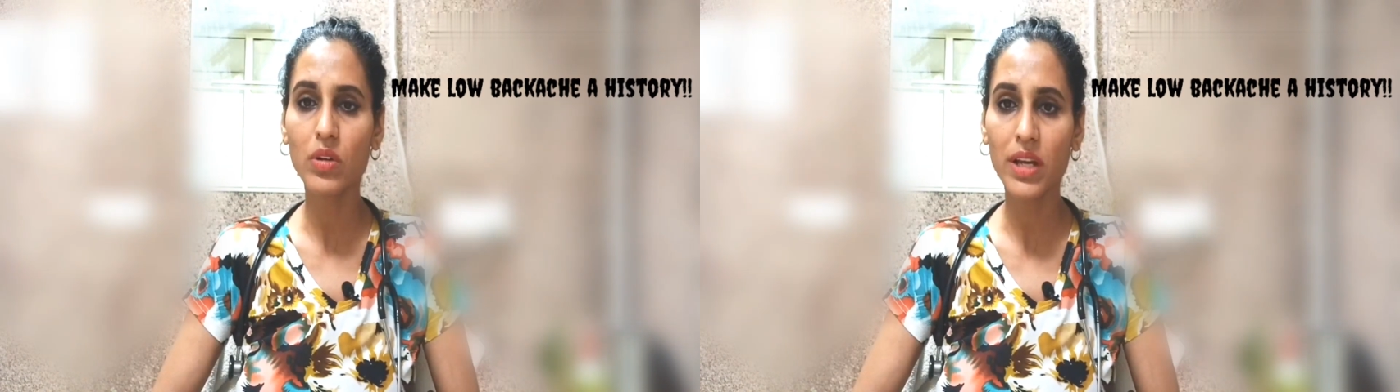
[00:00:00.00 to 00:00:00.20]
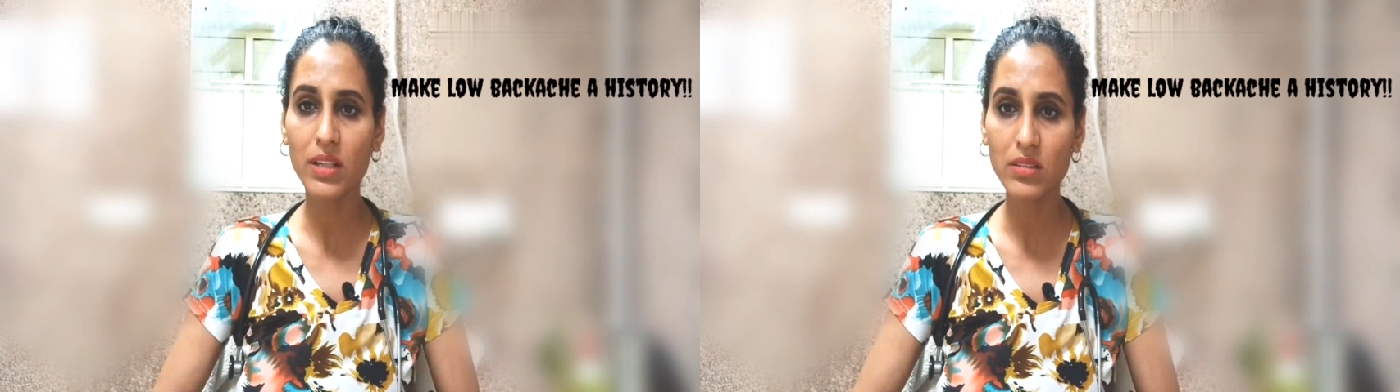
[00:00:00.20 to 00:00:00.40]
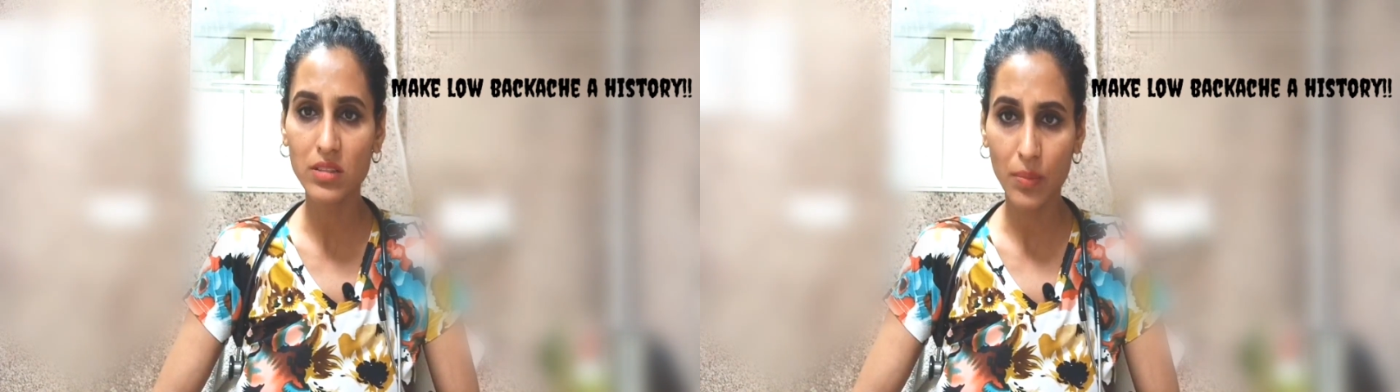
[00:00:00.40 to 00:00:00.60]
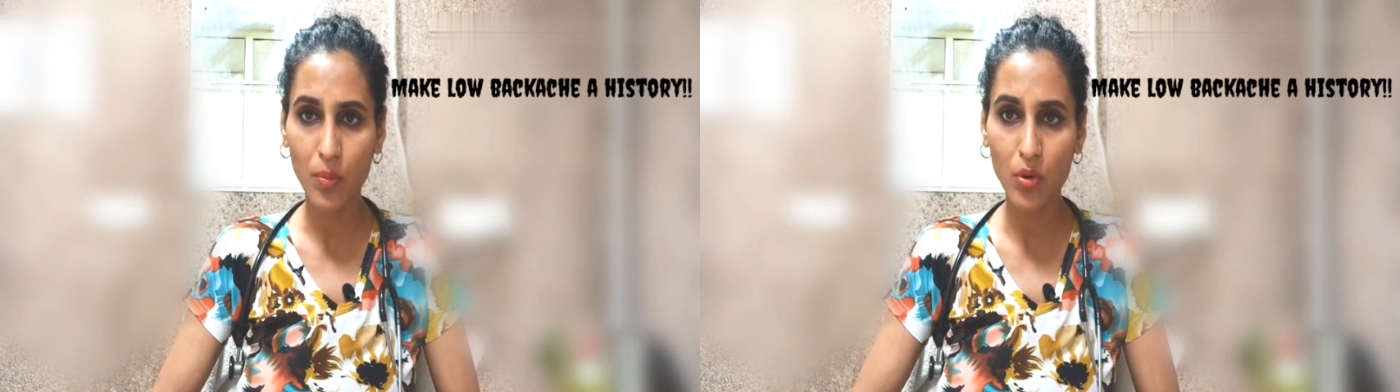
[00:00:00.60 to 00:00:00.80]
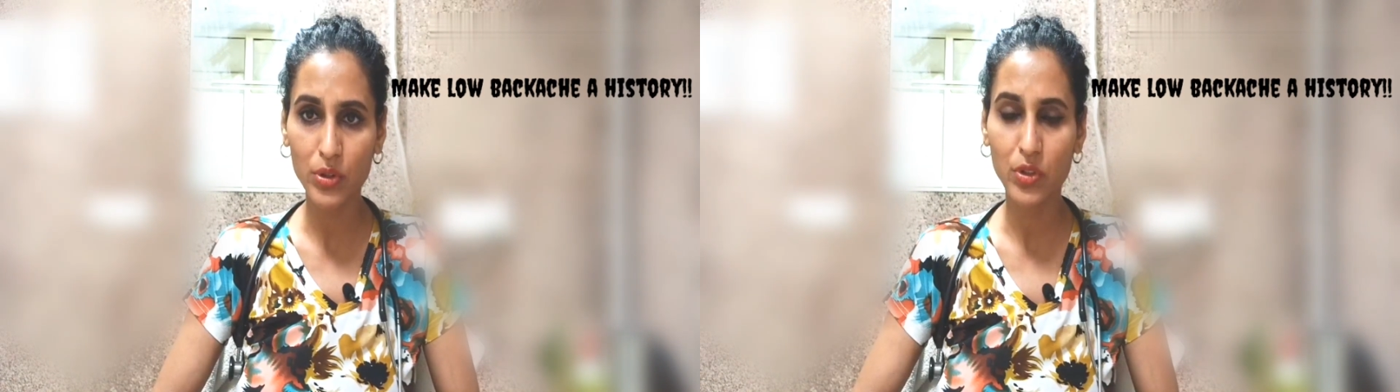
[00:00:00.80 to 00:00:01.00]
can
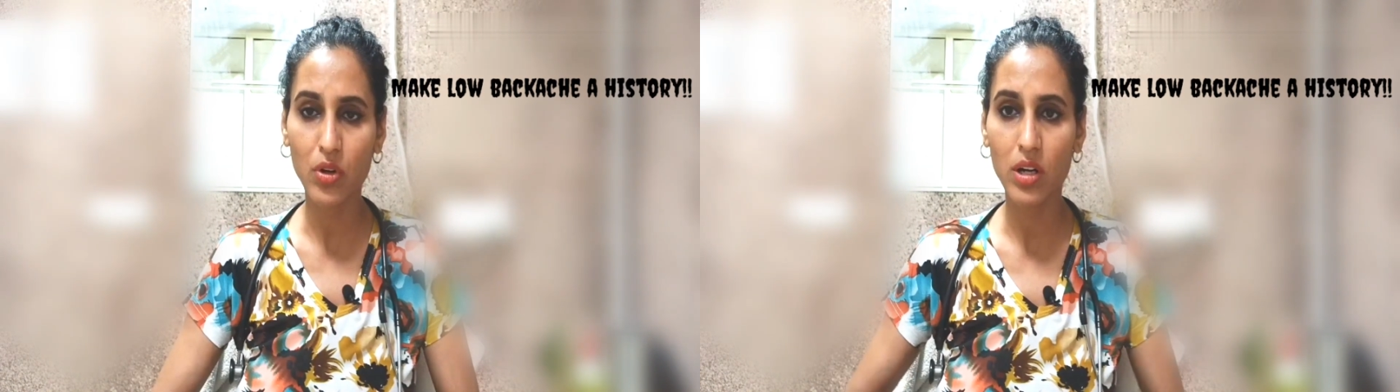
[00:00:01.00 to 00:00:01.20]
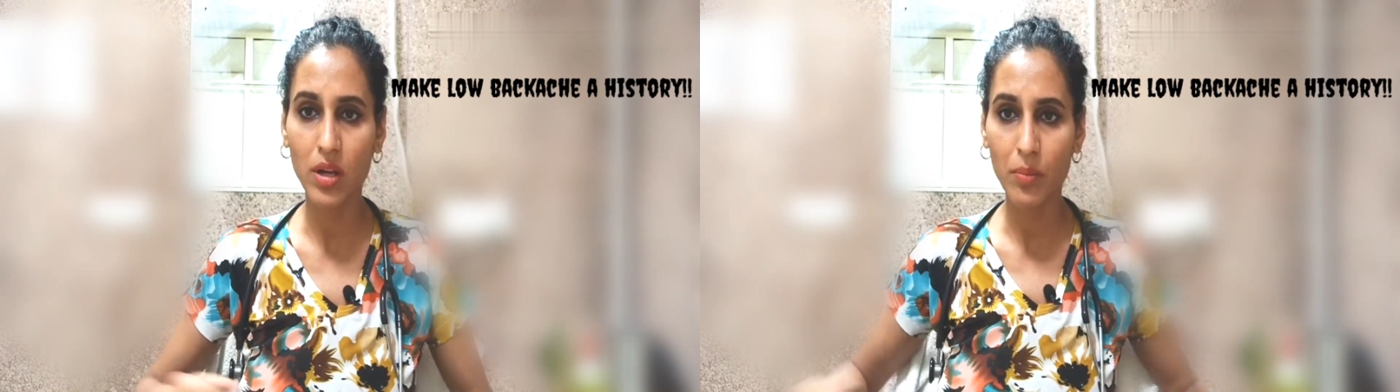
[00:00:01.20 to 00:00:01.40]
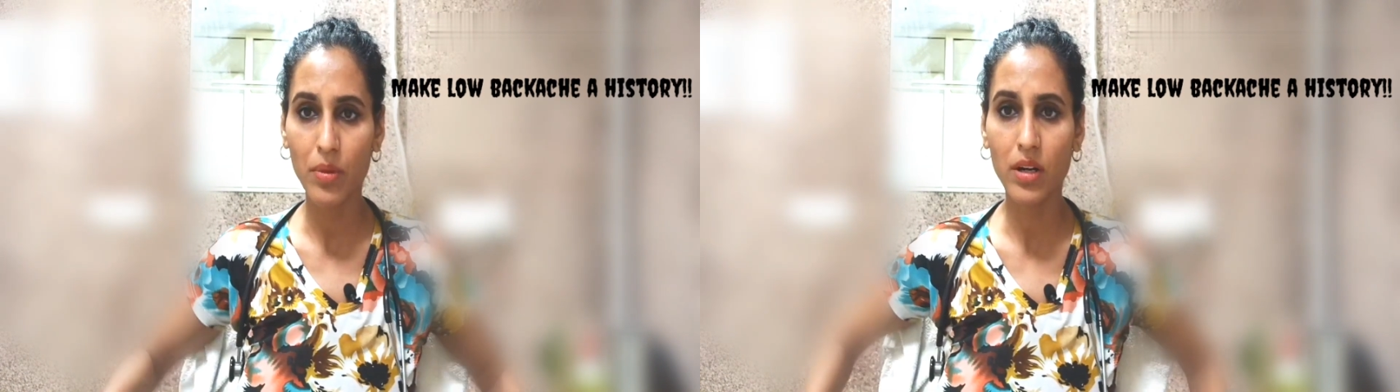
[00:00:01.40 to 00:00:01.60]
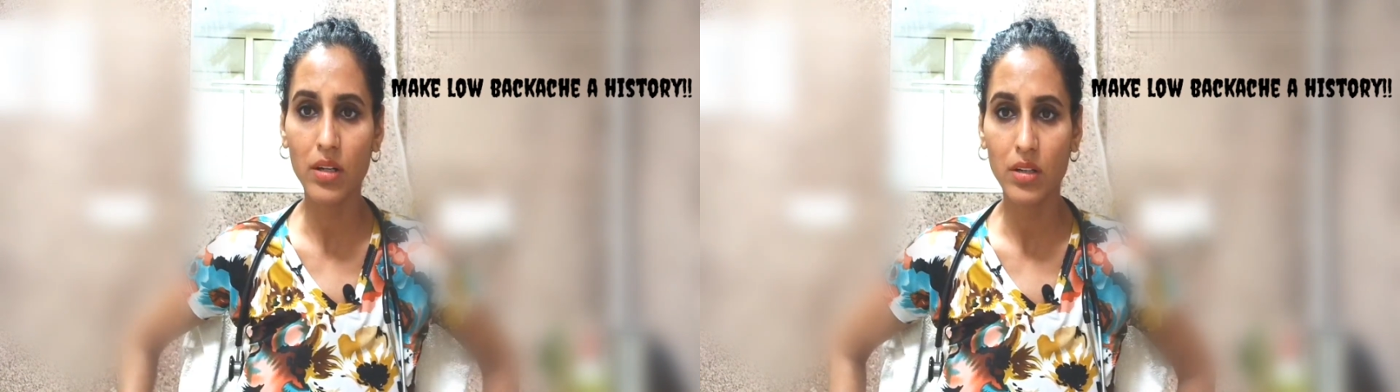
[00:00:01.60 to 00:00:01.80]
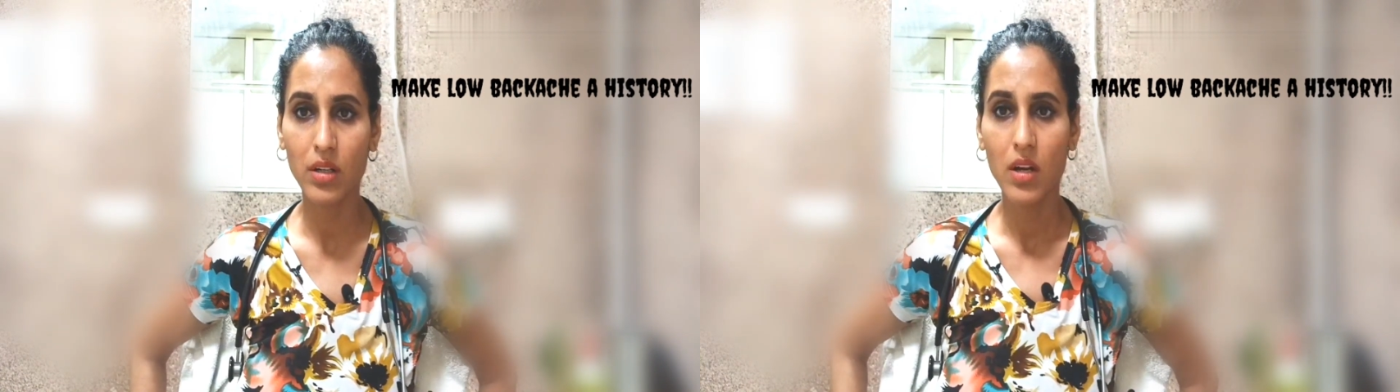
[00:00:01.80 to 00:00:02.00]
support your
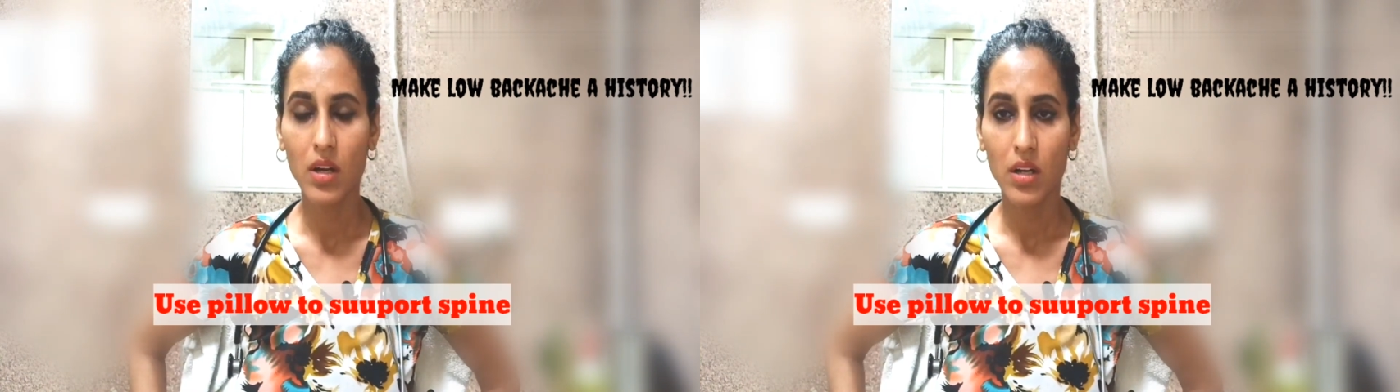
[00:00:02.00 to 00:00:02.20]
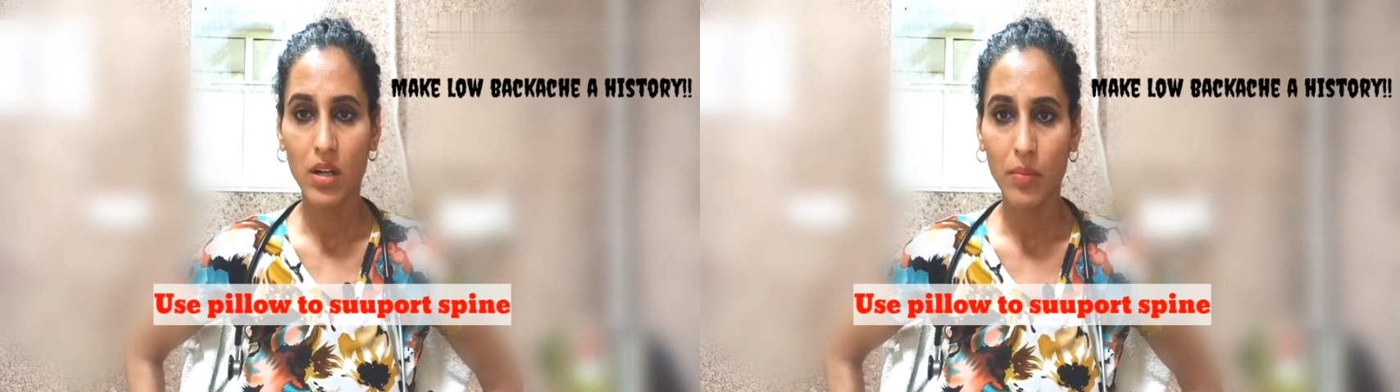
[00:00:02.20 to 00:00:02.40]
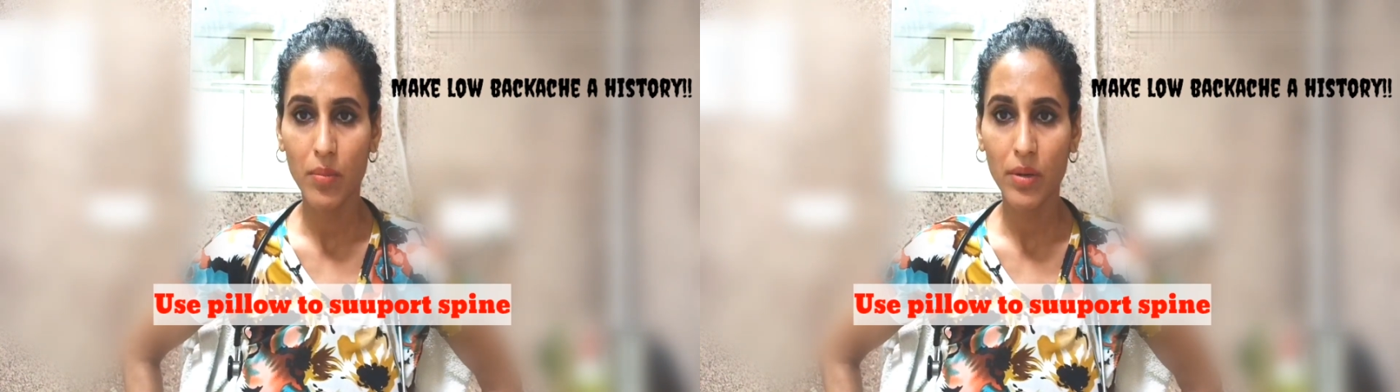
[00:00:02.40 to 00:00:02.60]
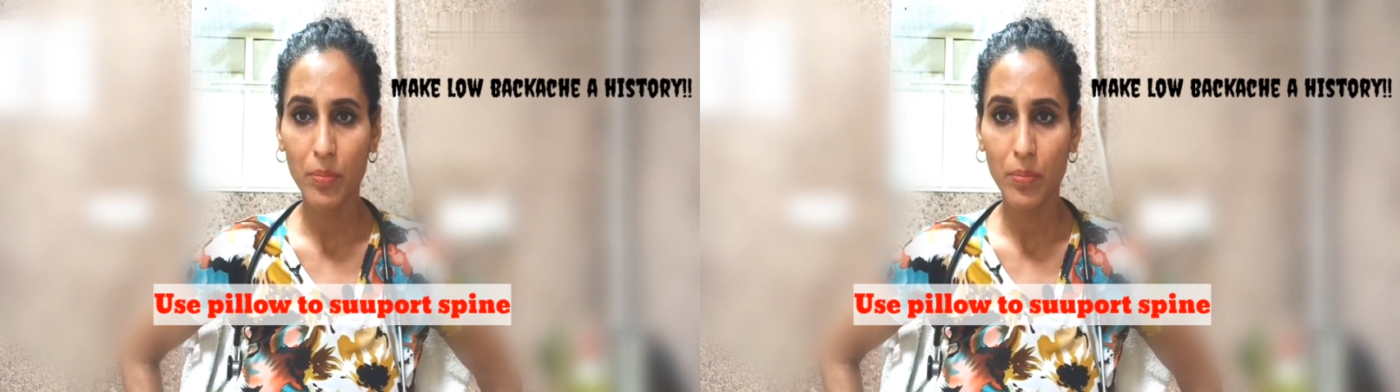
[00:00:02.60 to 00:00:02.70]
lumbar